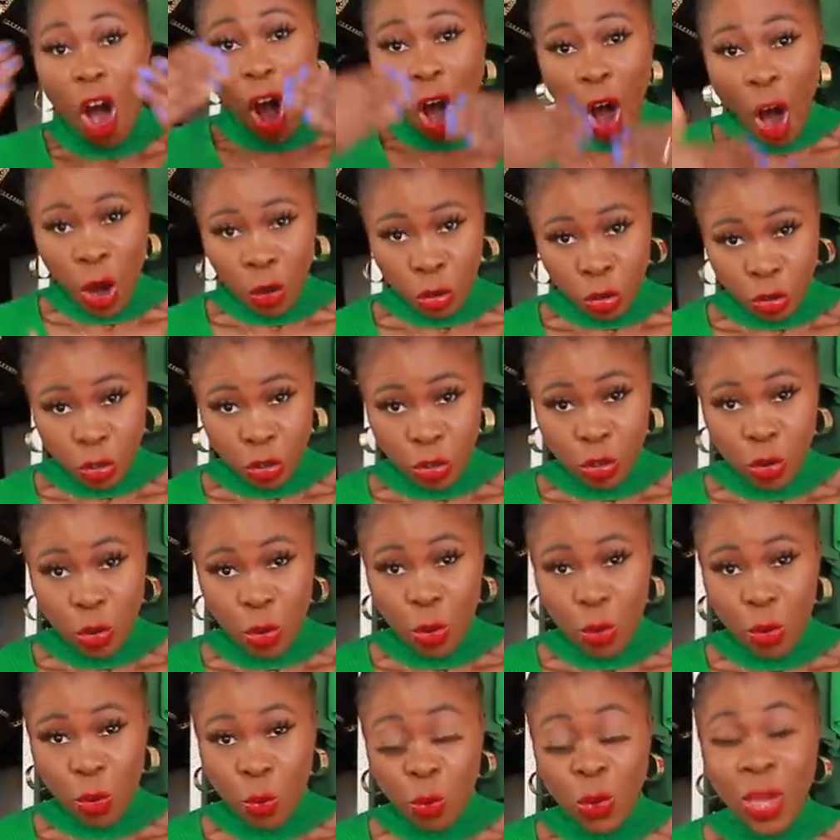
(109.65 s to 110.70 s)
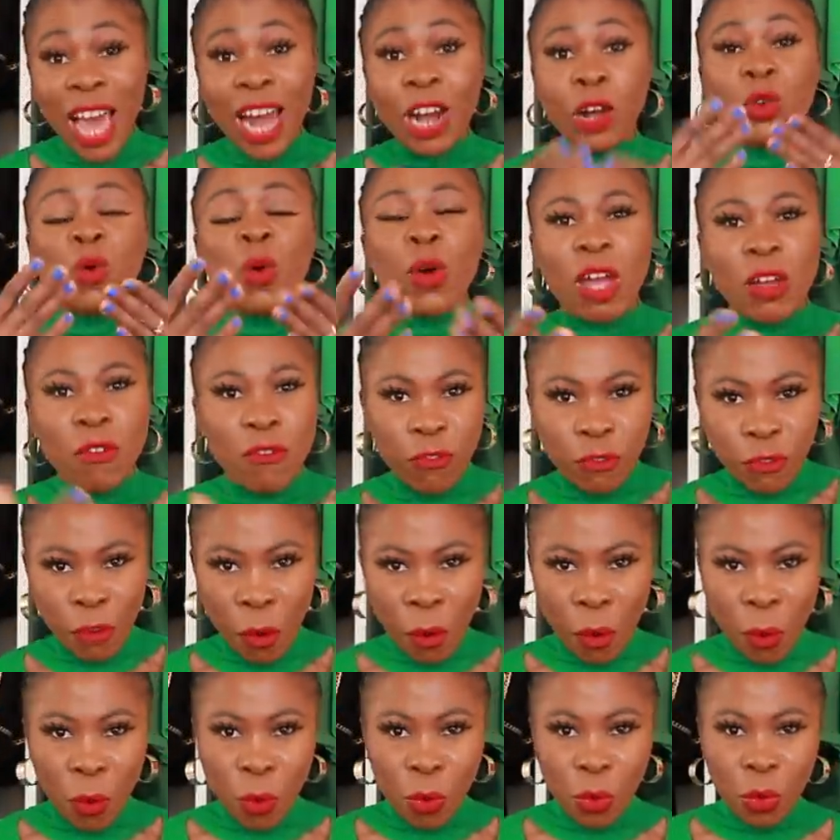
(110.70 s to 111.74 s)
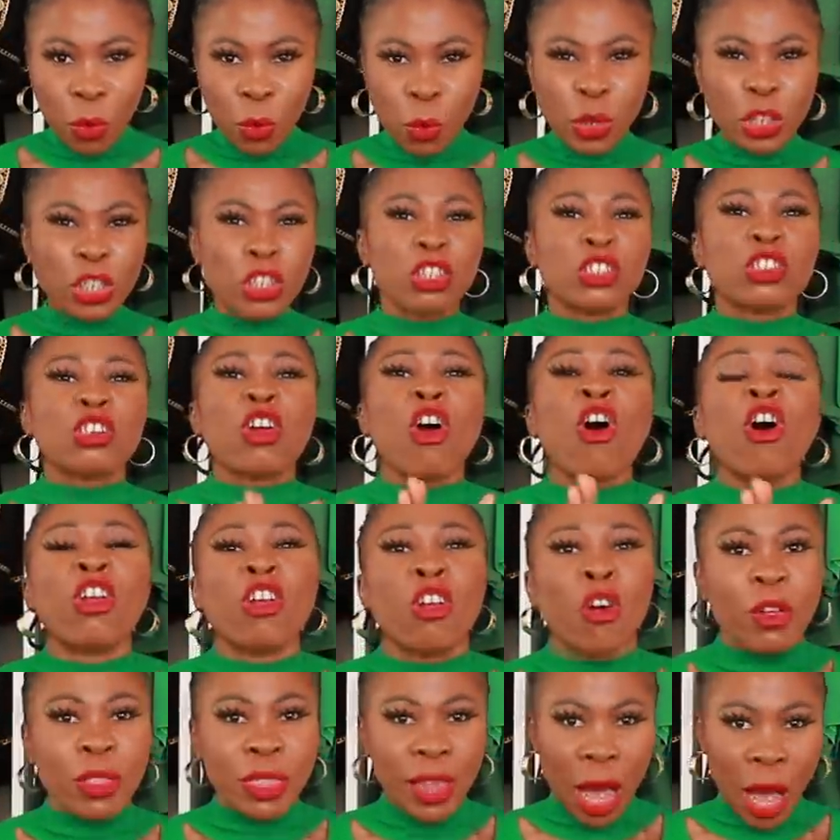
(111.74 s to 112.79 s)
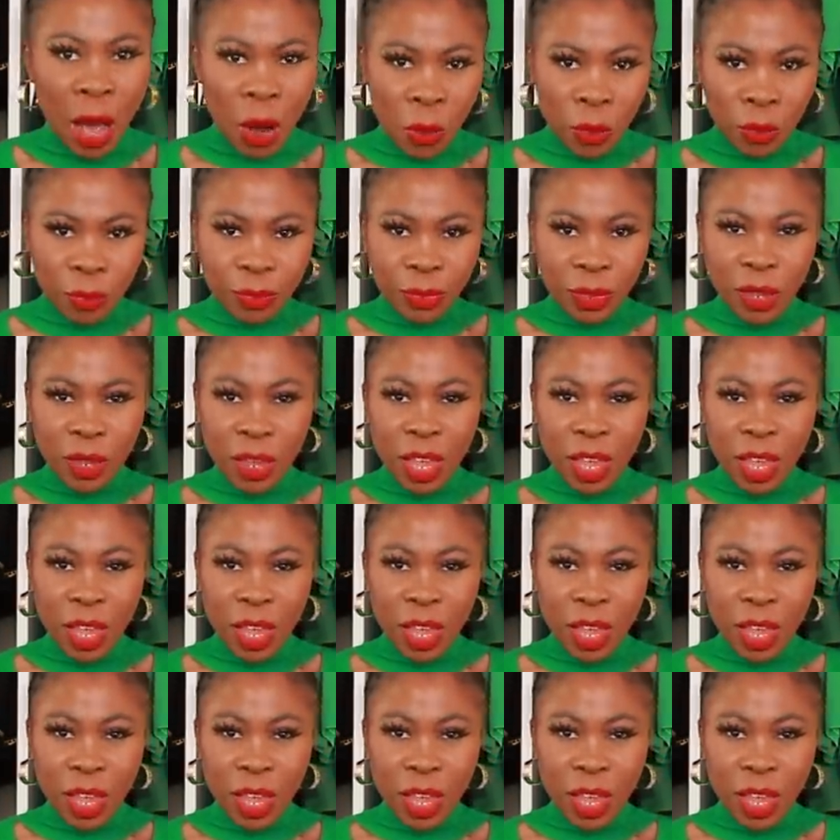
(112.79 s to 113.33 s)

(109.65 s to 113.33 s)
us we are looking for, which is color now.